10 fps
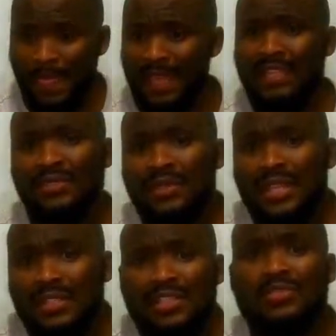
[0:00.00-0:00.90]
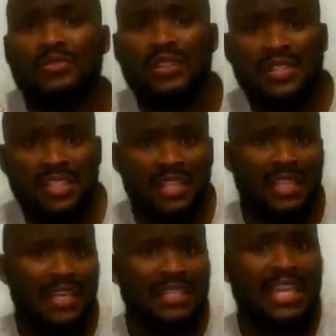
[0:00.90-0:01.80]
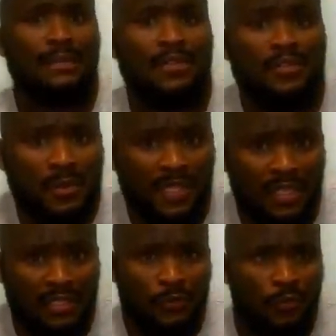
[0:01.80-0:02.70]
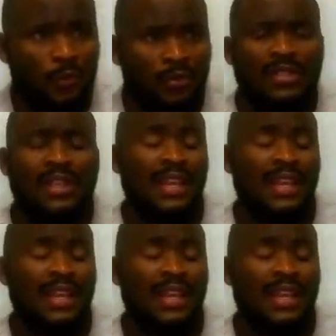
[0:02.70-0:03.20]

as you get into this journey and coming into medical school,